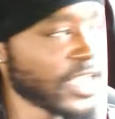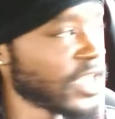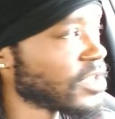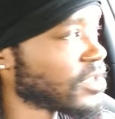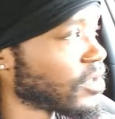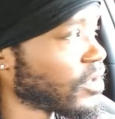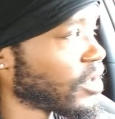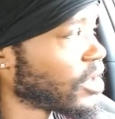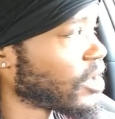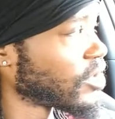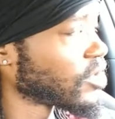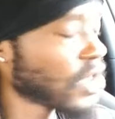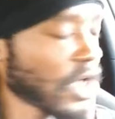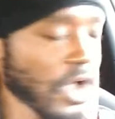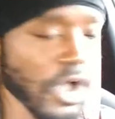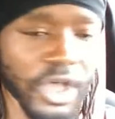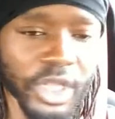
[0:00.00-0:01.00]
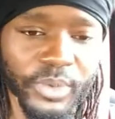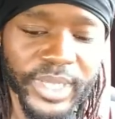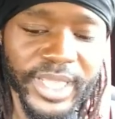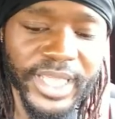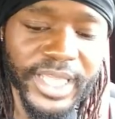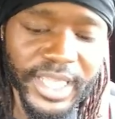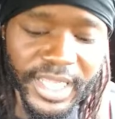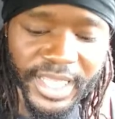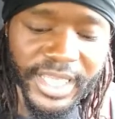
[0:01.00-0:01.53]
So it goes all the
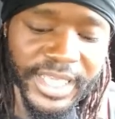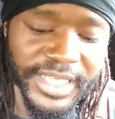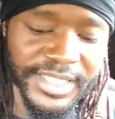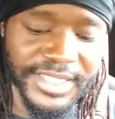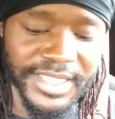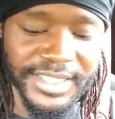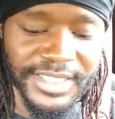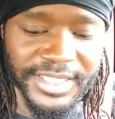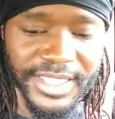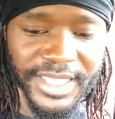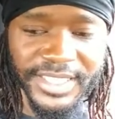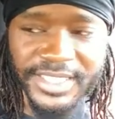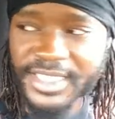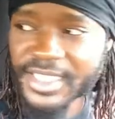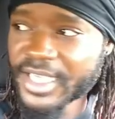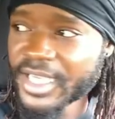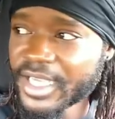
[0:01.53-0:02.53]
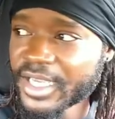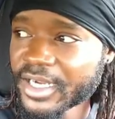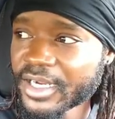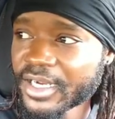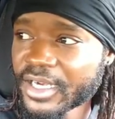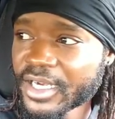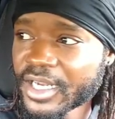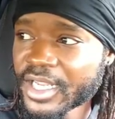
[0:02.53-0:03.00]
way into 6th gear.